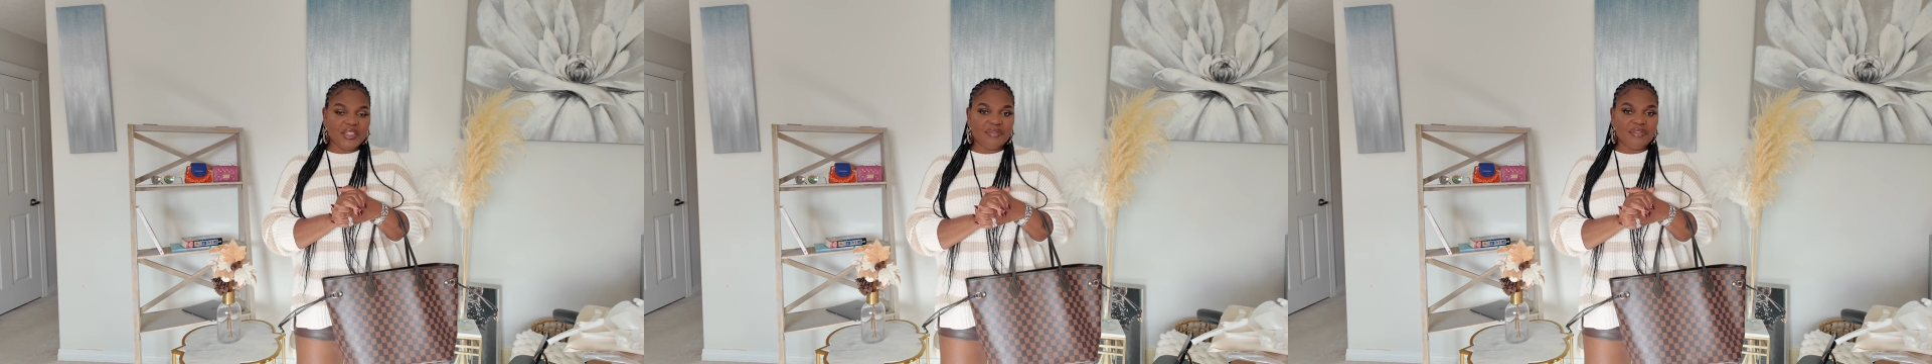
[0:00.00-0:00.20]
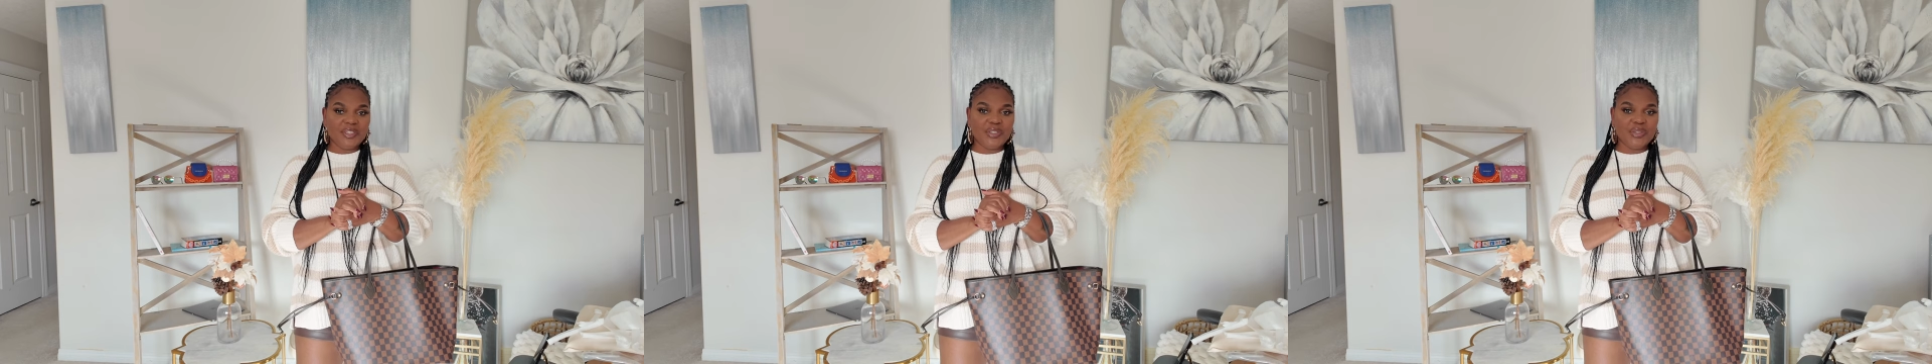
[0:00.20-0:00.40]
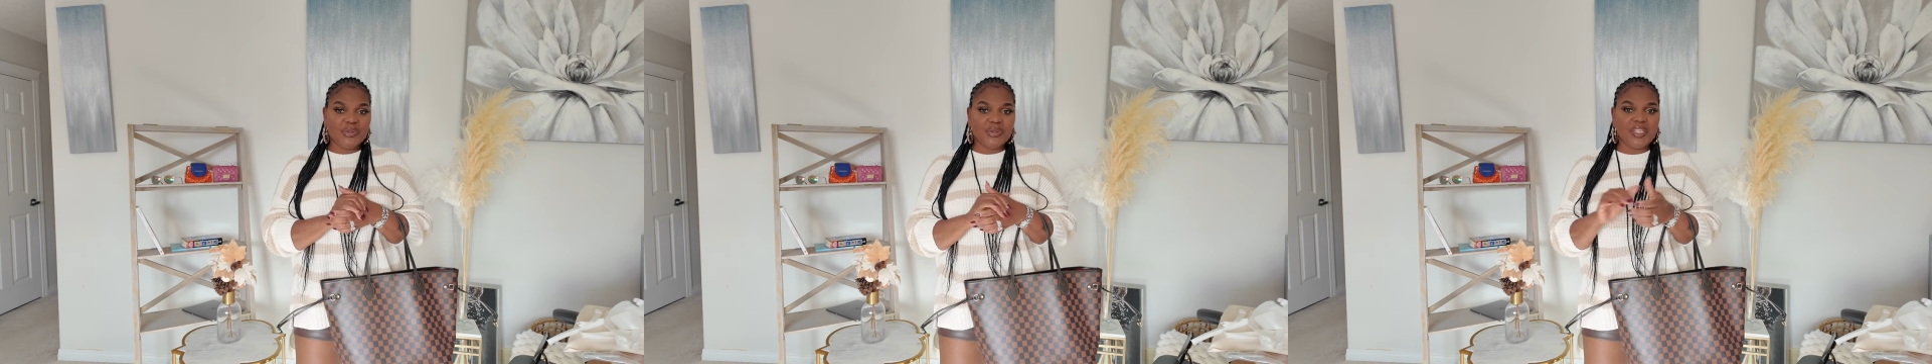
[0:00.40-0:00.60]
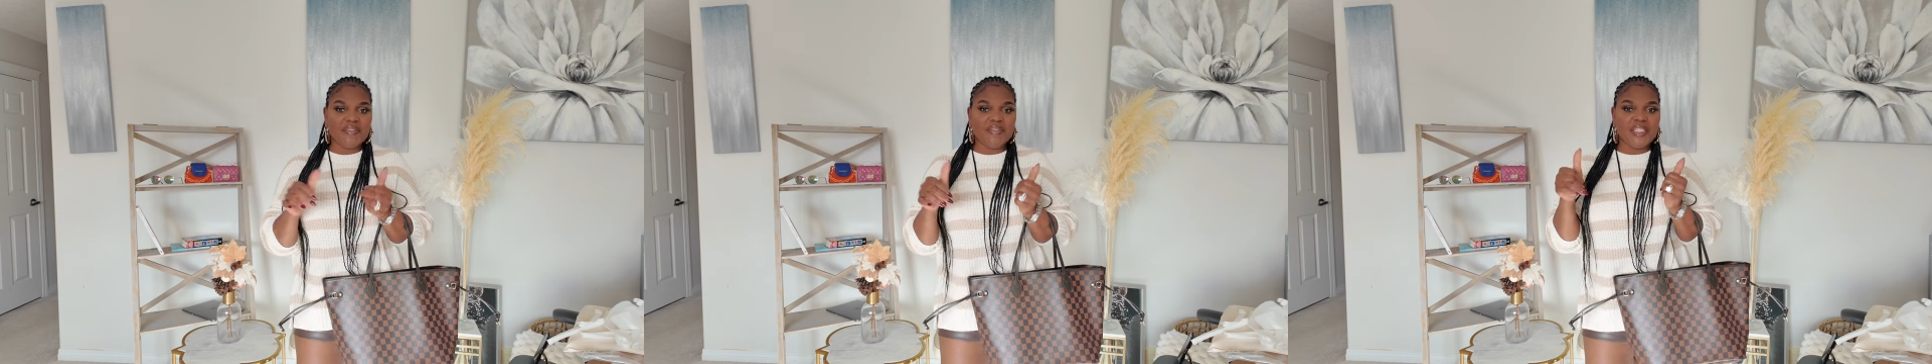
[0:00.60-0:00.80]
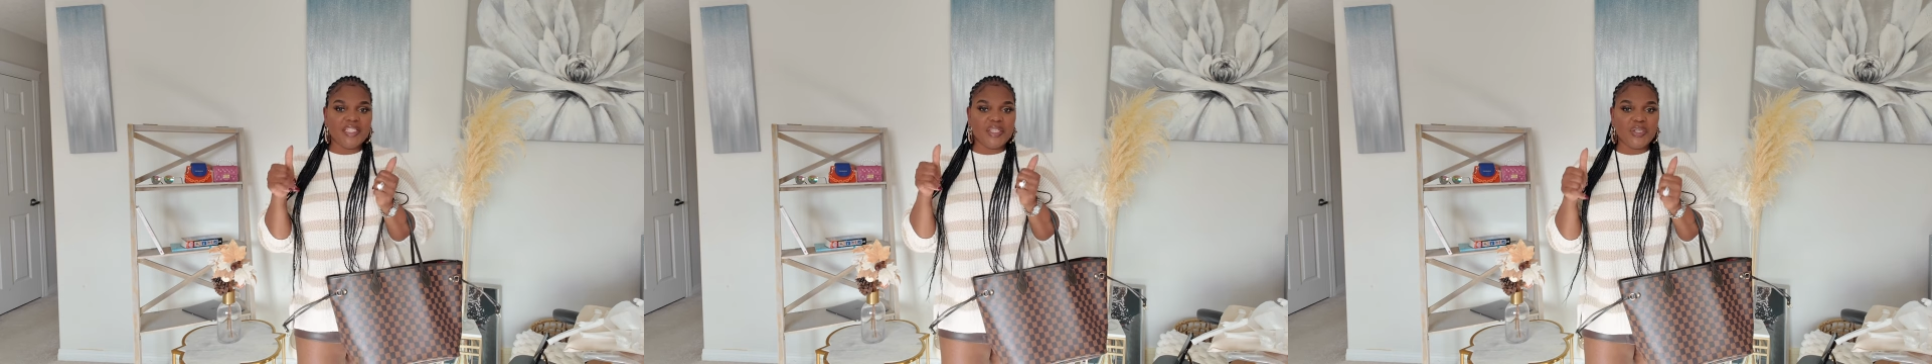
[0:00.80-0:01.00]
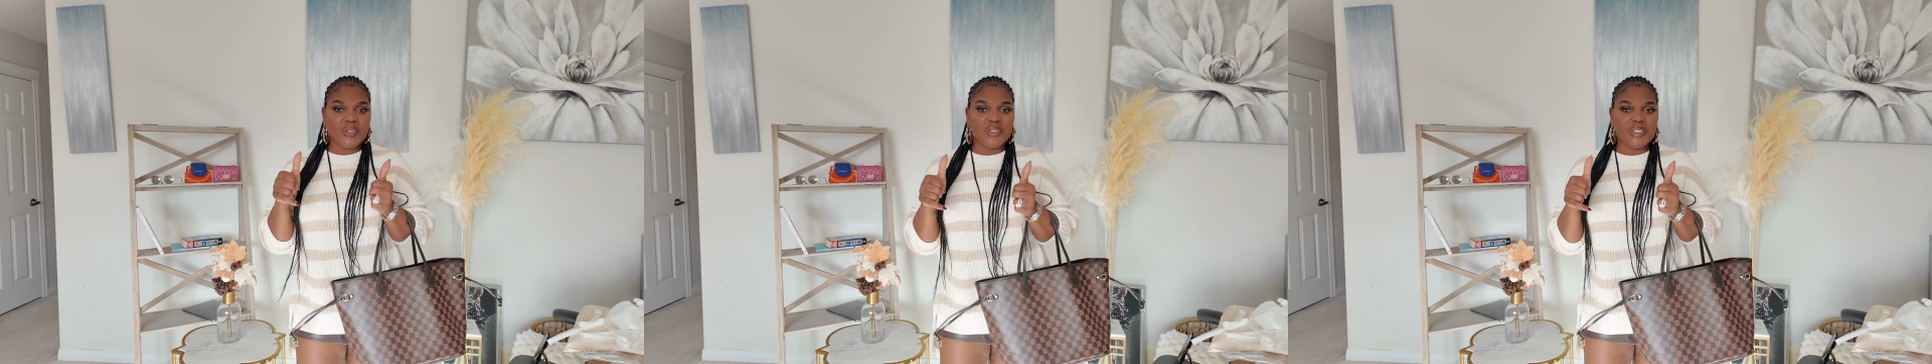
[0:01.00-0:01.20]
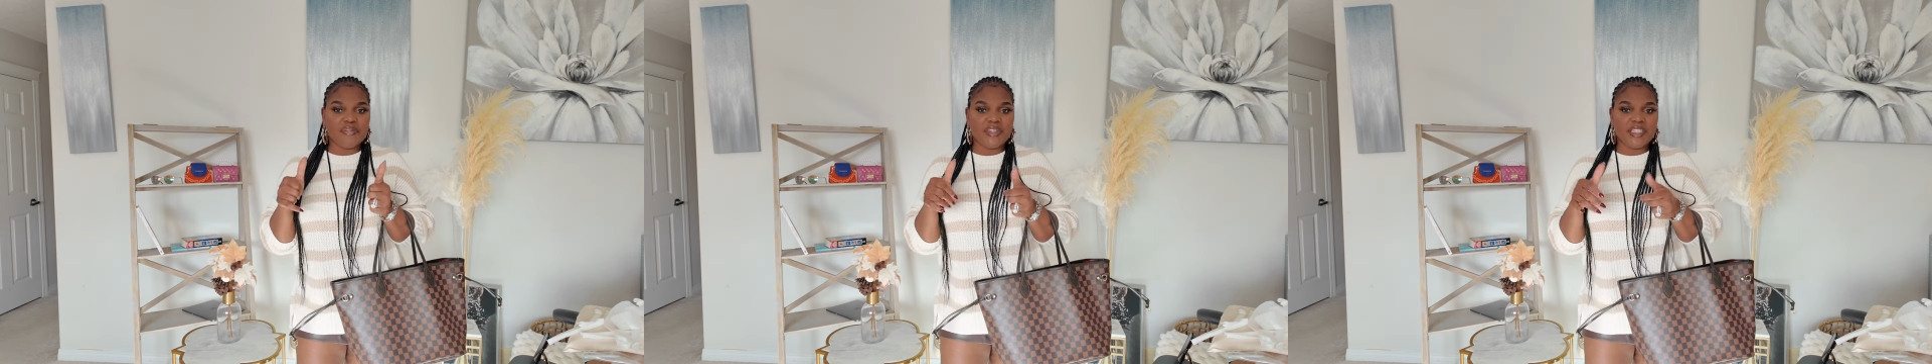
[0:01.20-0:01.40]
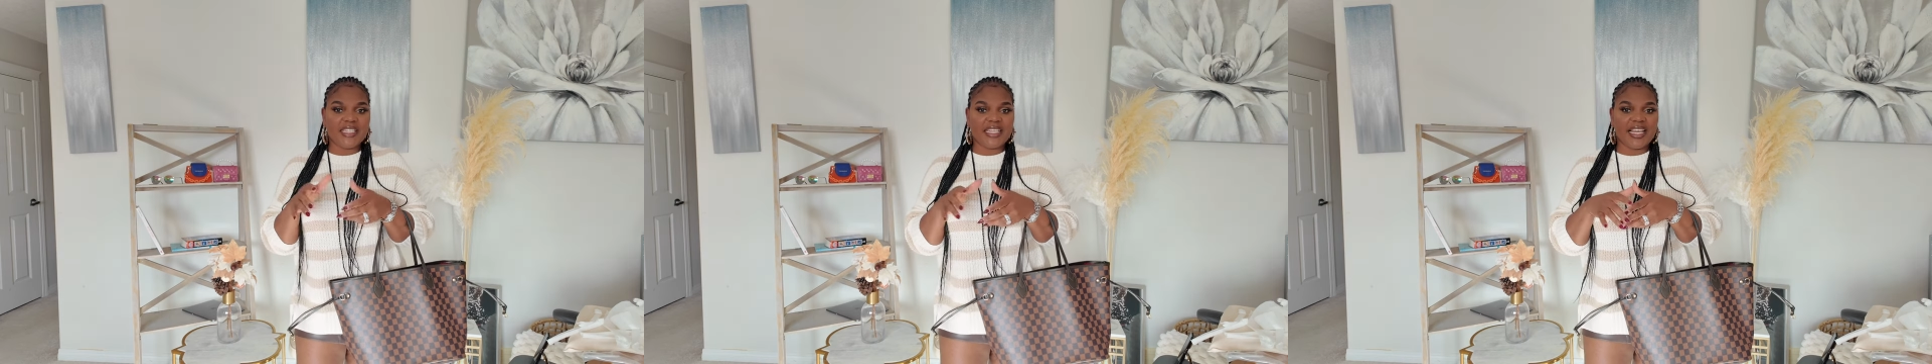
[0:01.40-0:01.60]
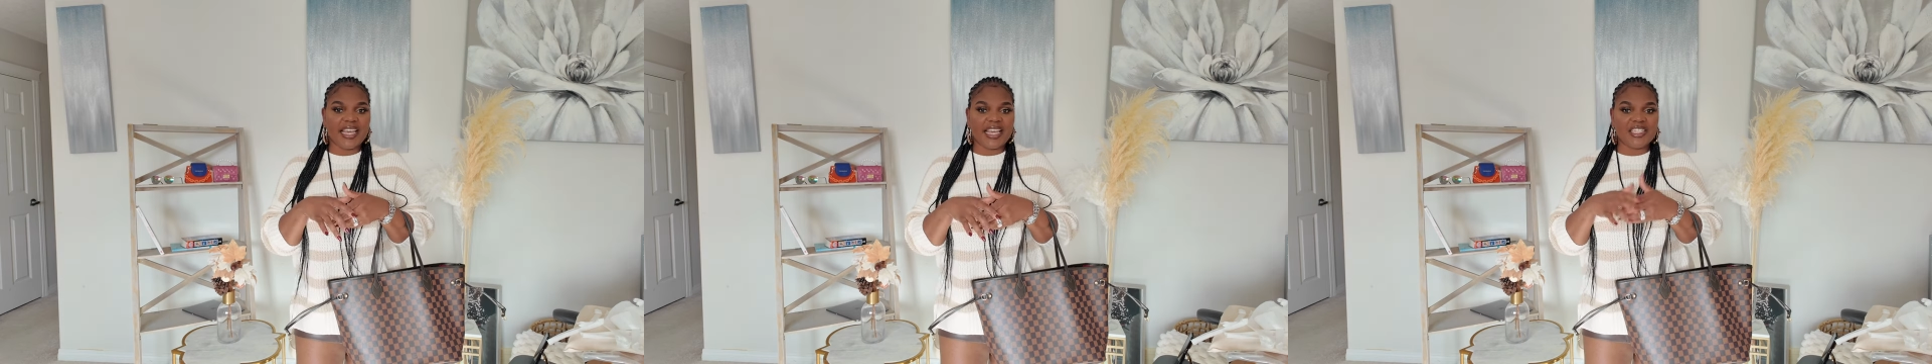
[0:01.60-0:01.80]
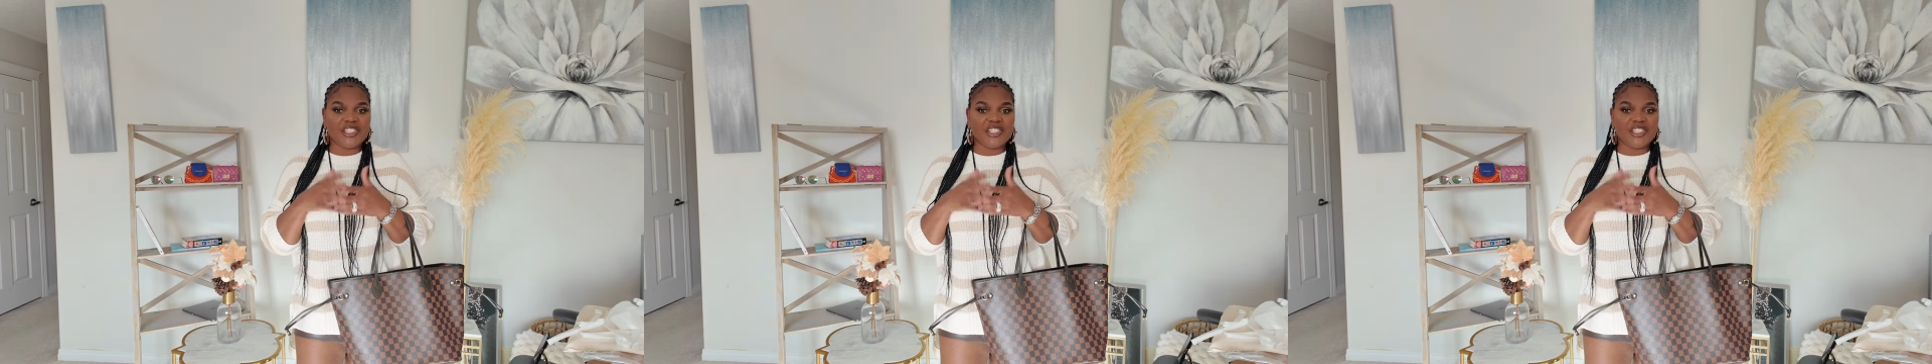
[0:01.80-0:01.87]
the video, give it a huge fat like,